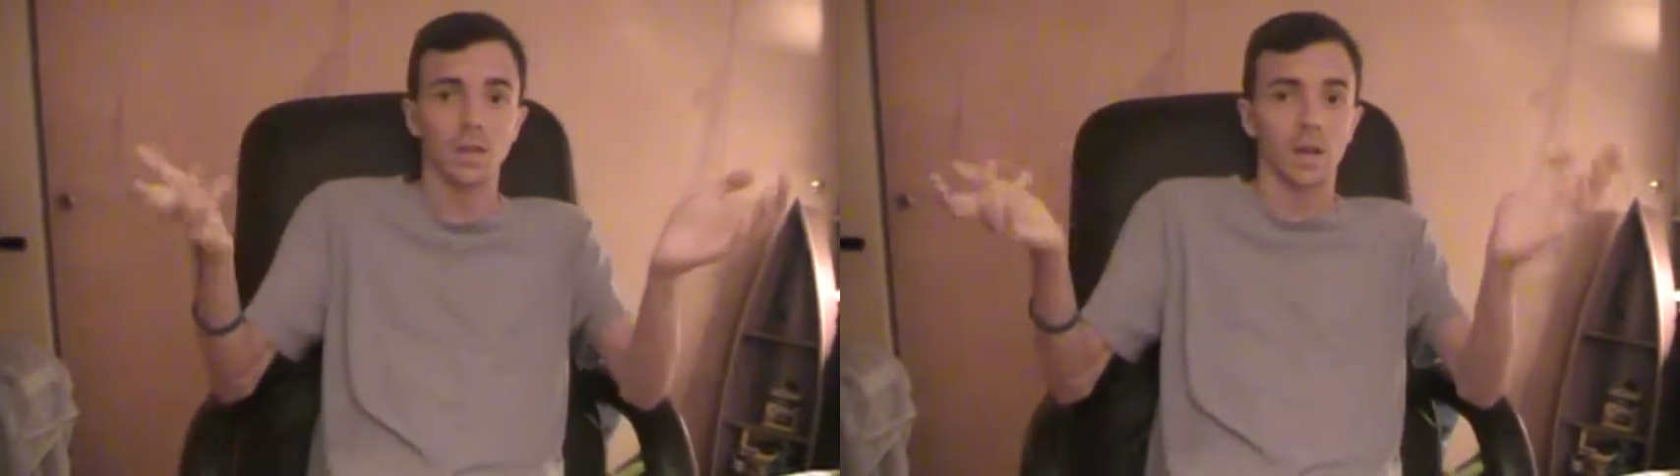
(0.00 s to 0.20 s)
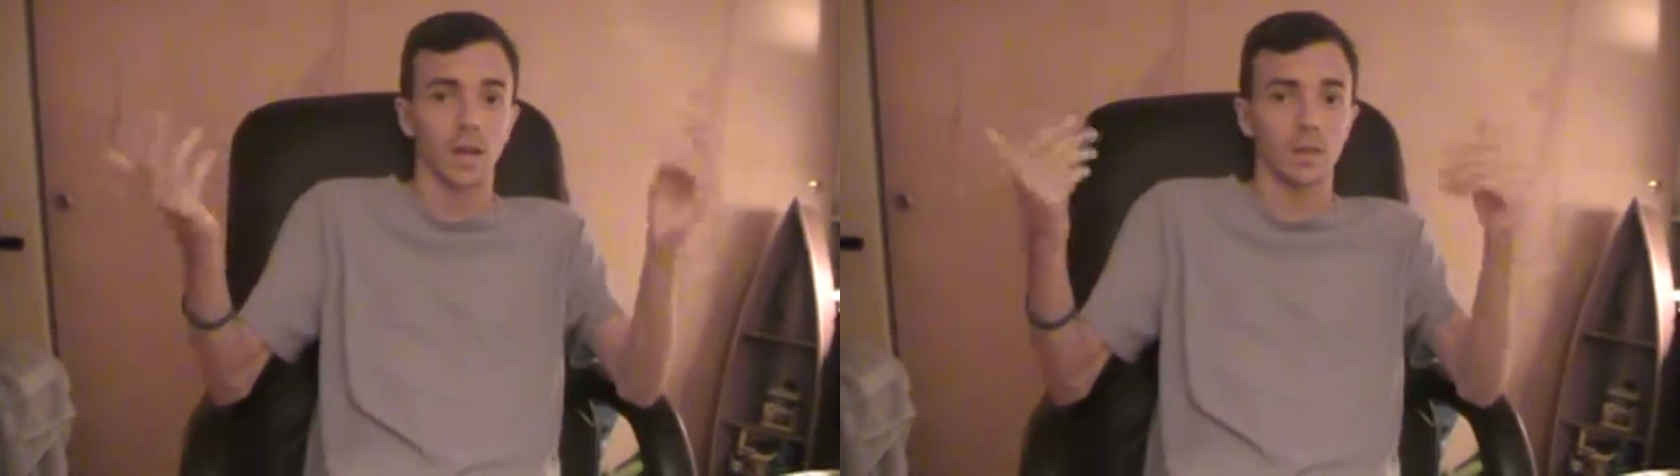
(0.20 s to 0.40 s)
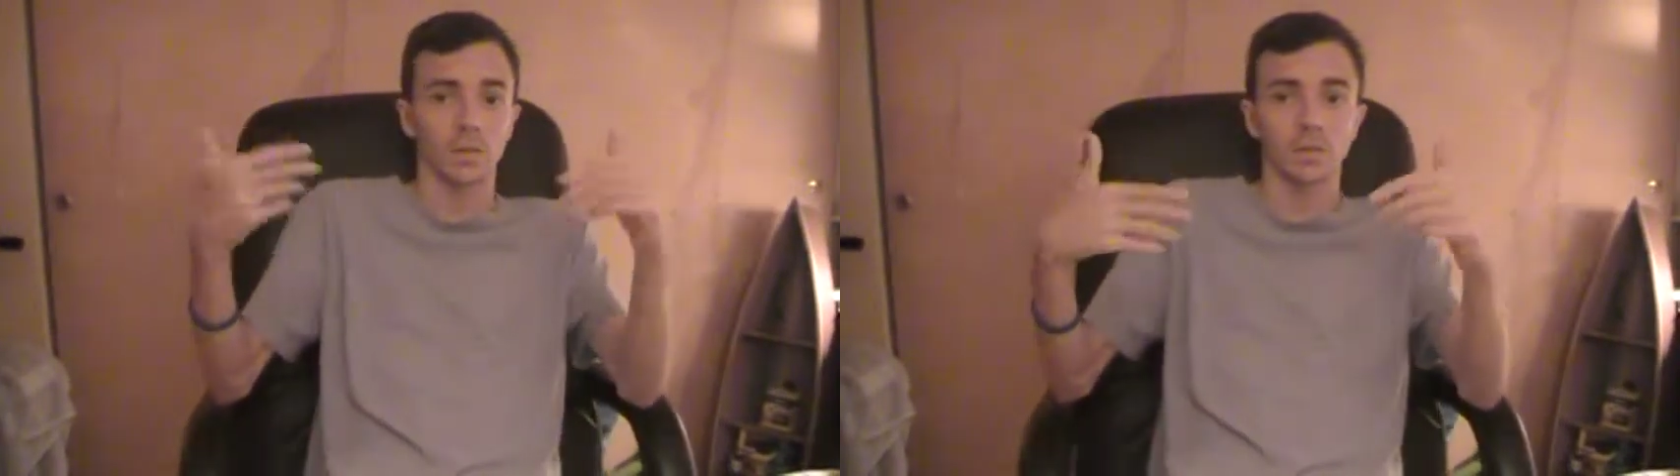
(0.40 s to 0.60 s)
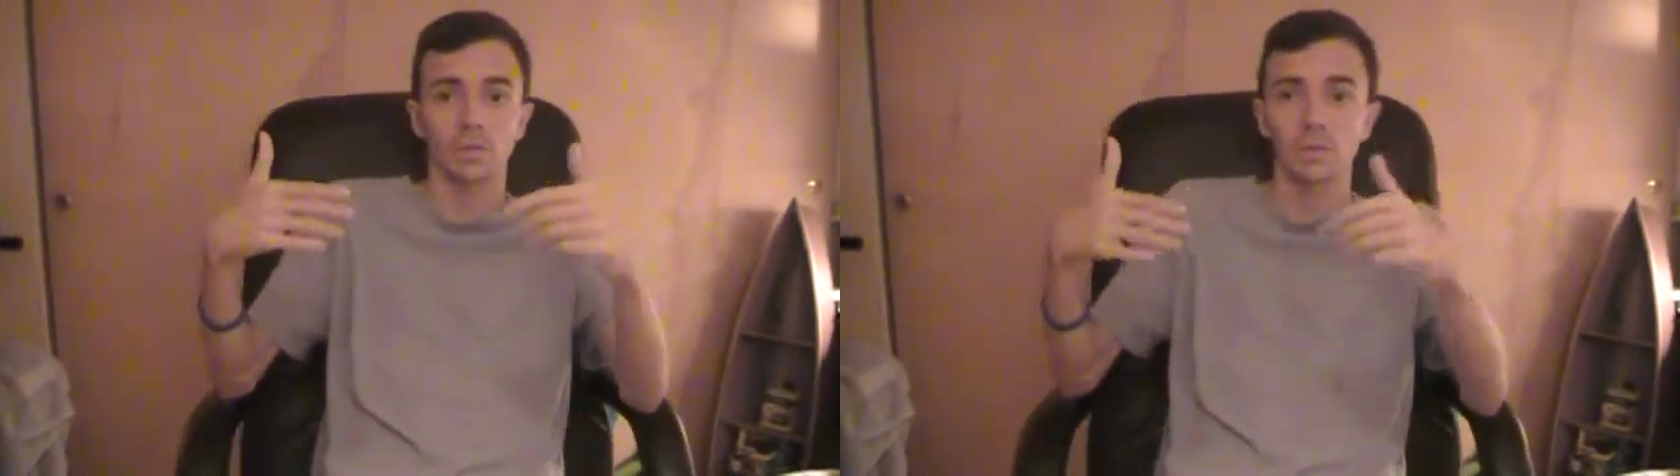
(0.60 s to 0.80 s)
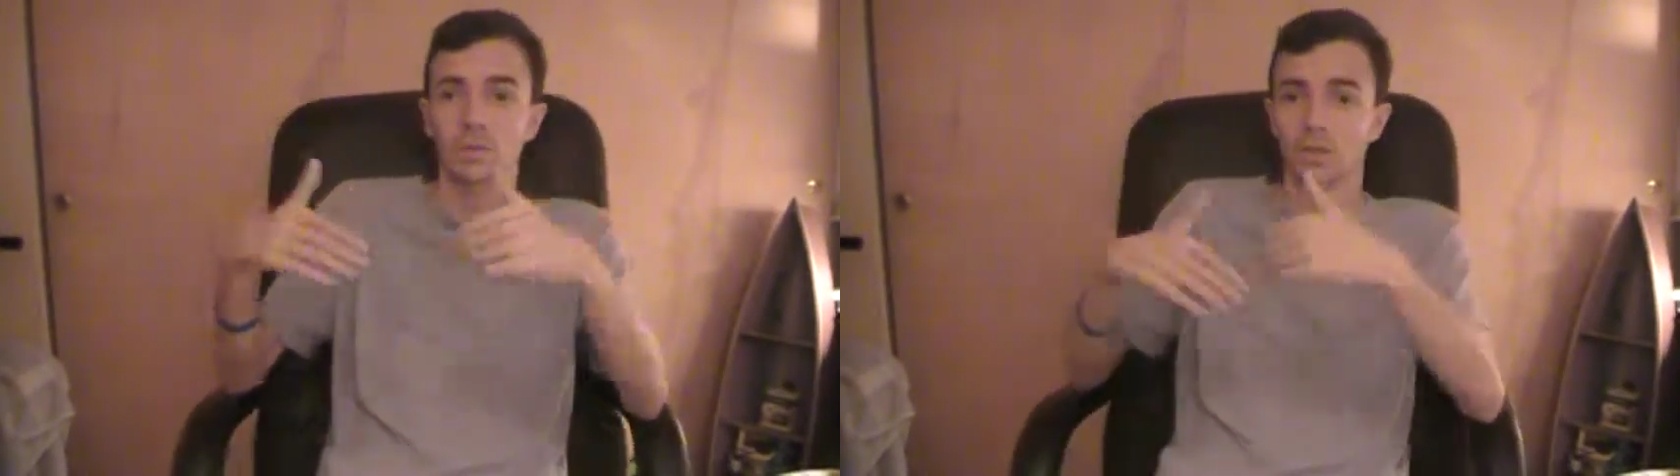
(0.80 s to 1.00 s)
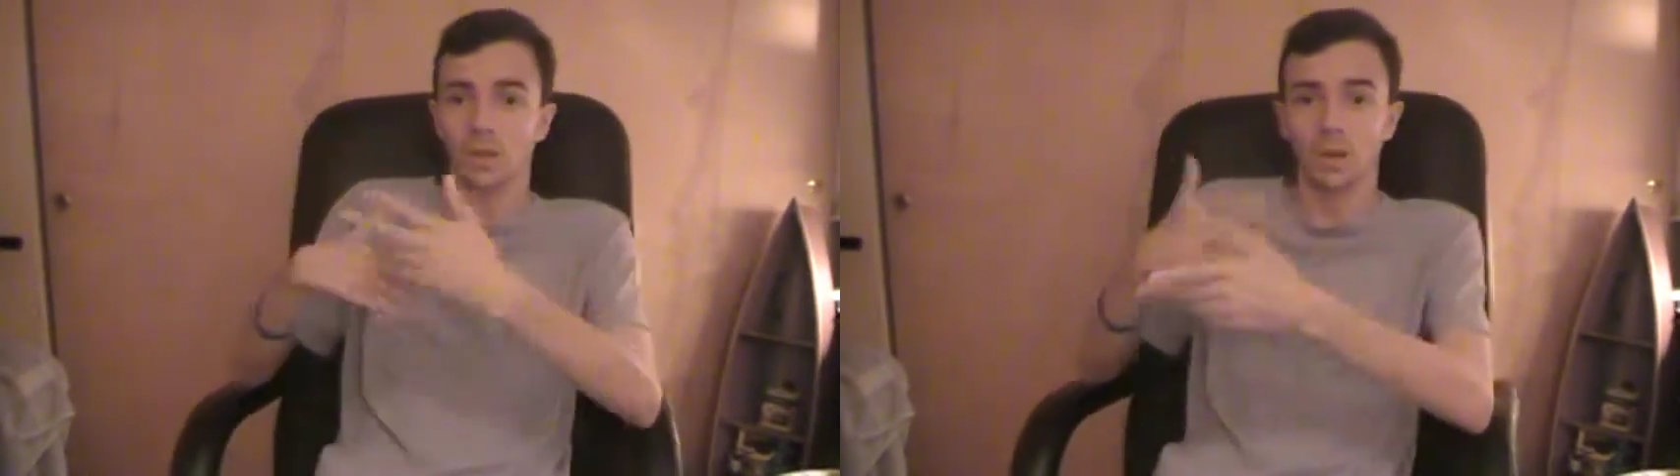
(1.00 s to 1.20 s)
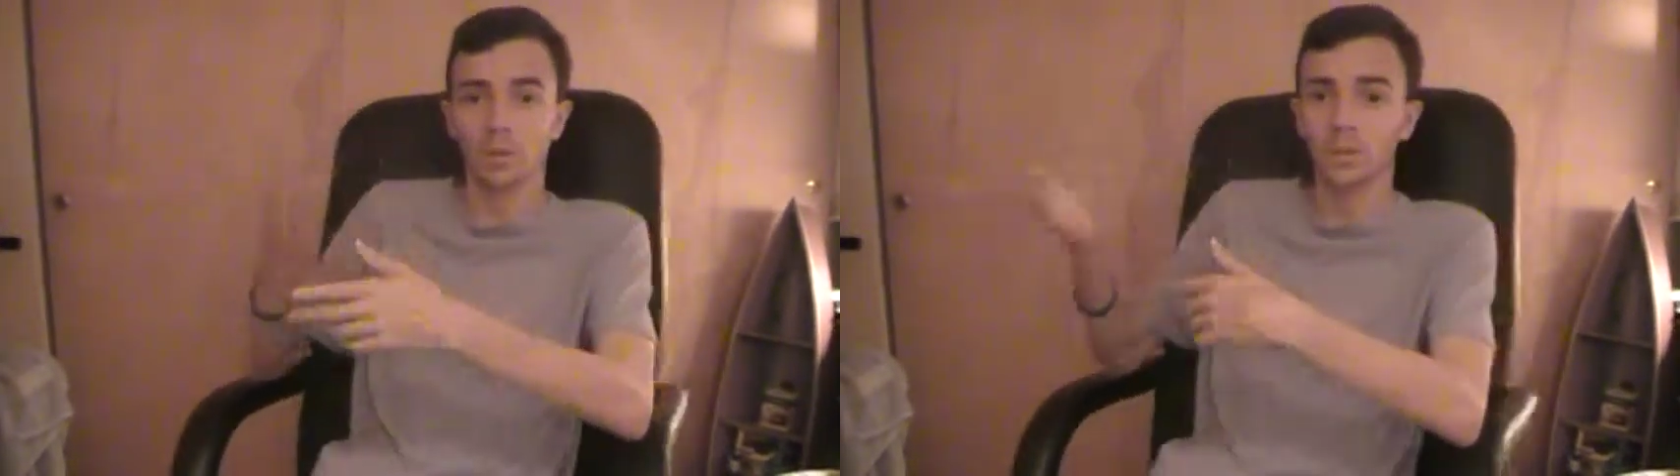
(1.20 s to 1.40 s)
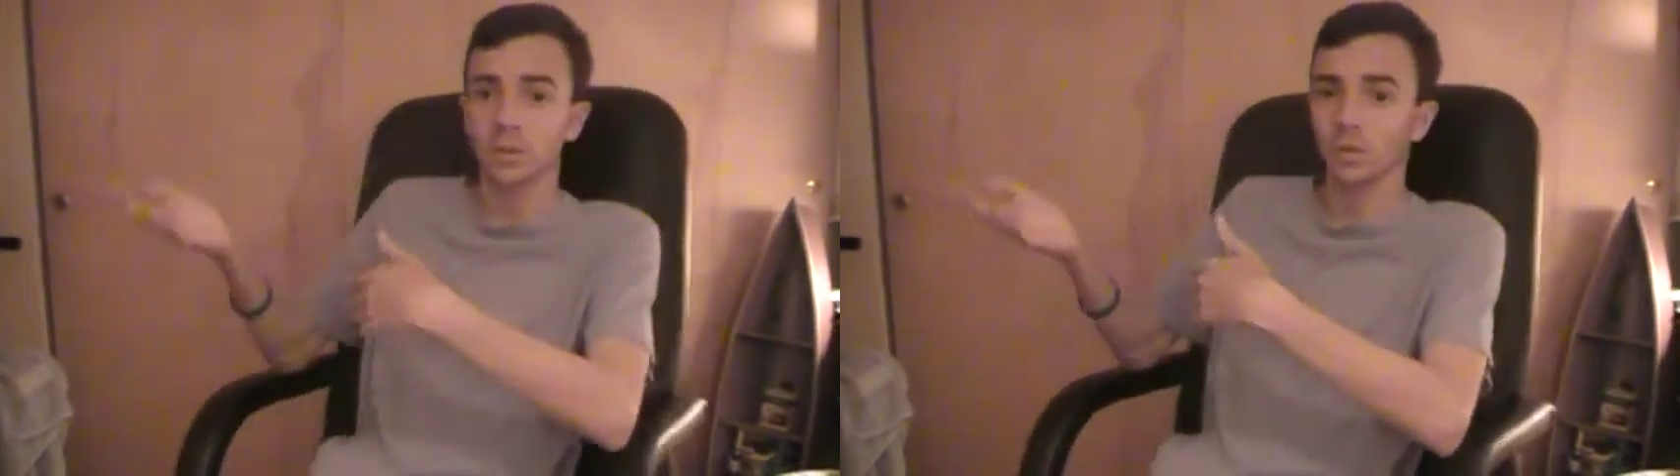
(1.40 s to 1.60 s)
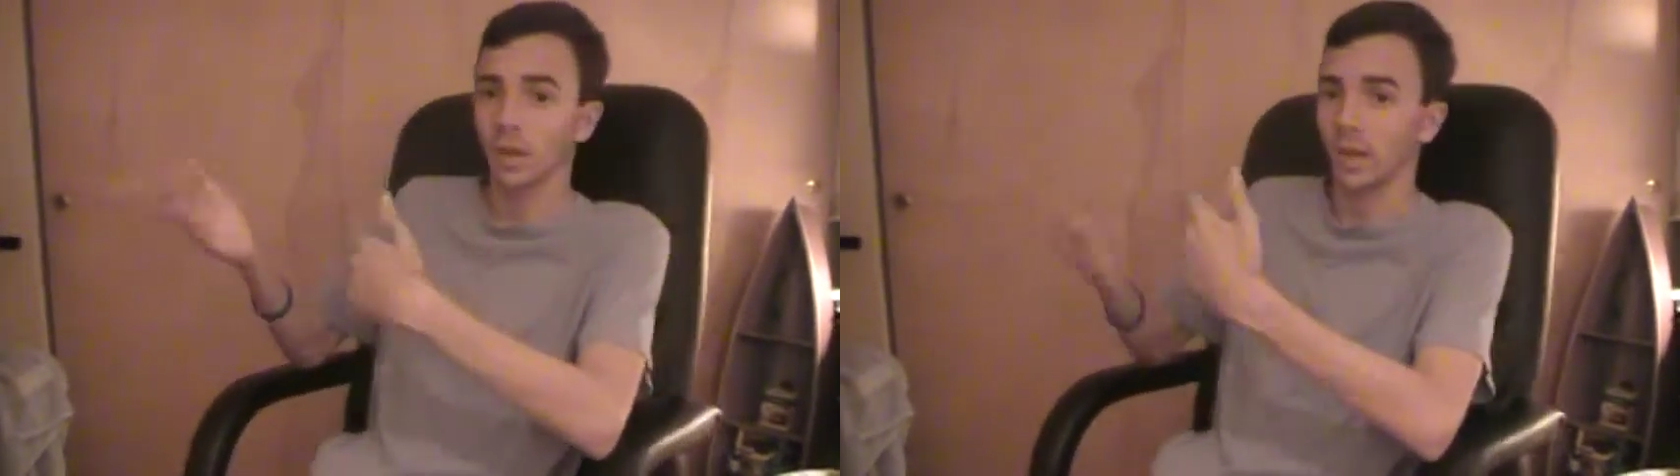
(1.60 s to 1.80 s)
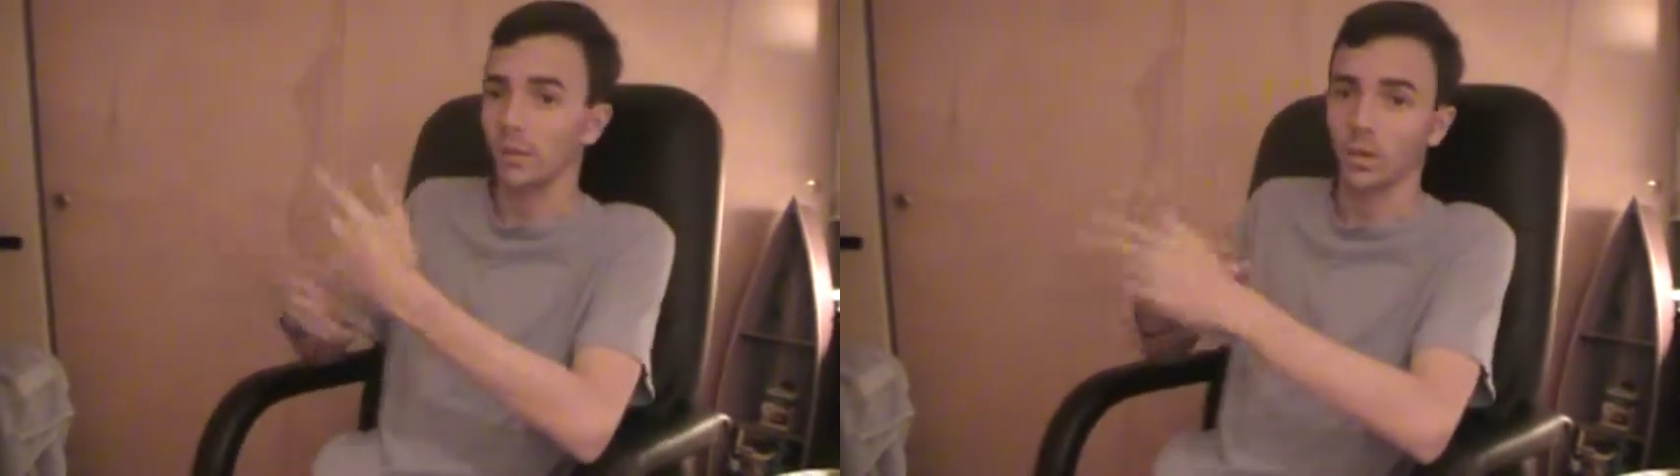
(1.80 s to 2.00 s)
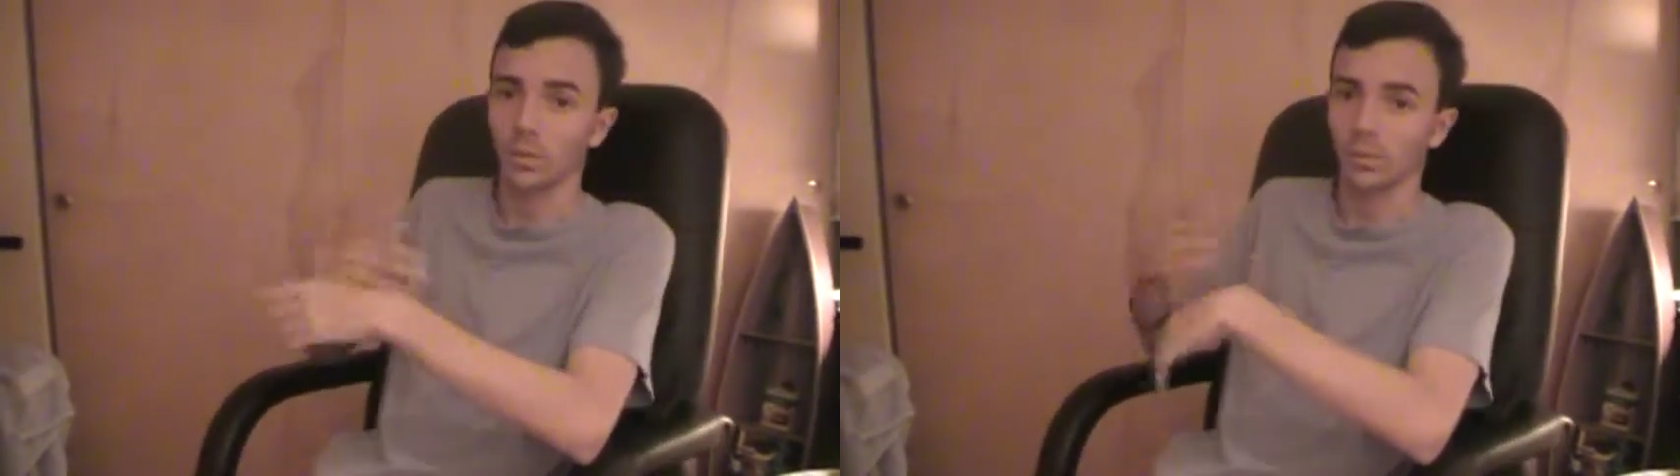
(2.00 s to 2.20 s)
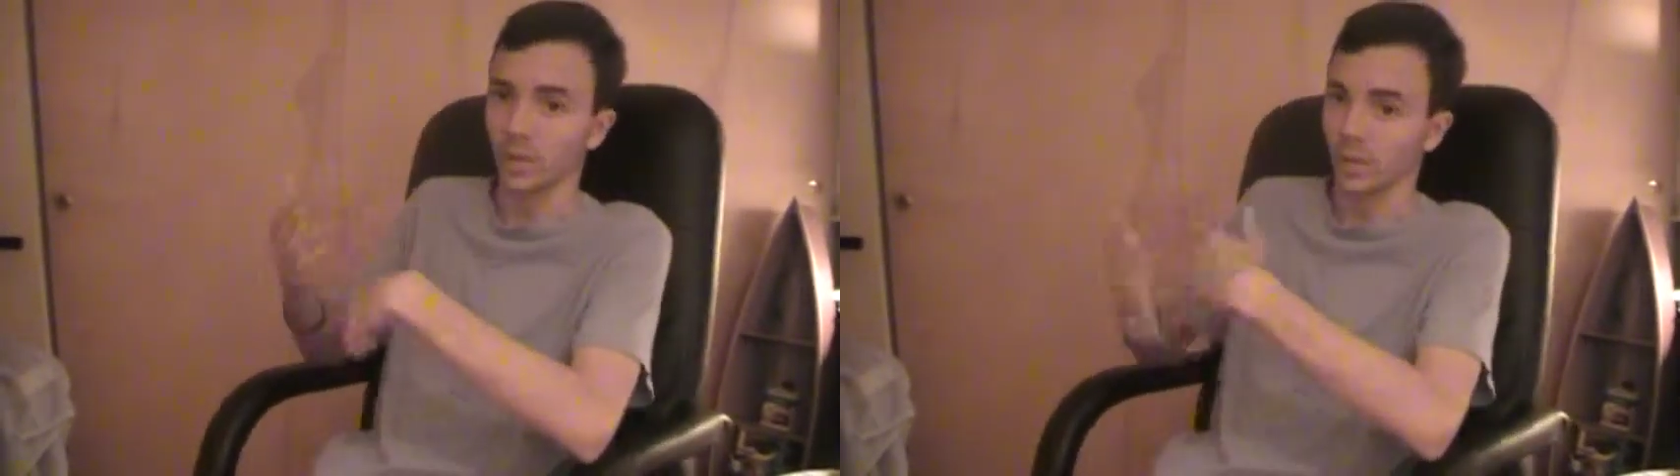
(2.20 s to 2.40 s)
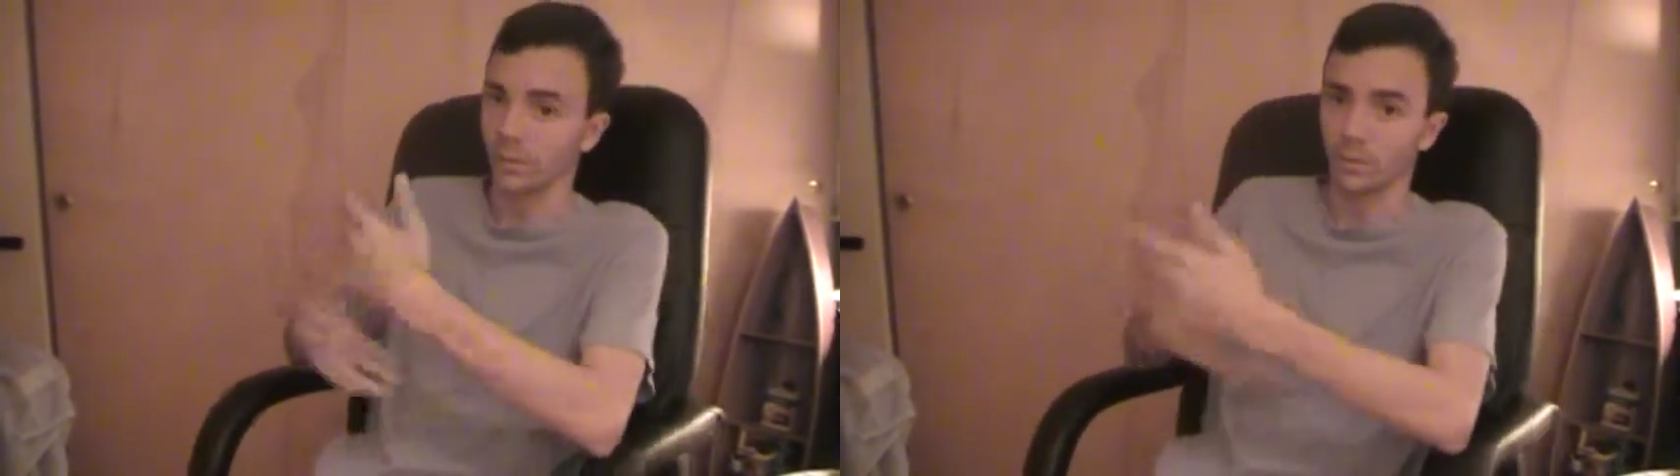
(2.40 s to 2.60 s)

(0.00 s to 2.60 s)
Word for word: I have a few videos to upload that I've up, like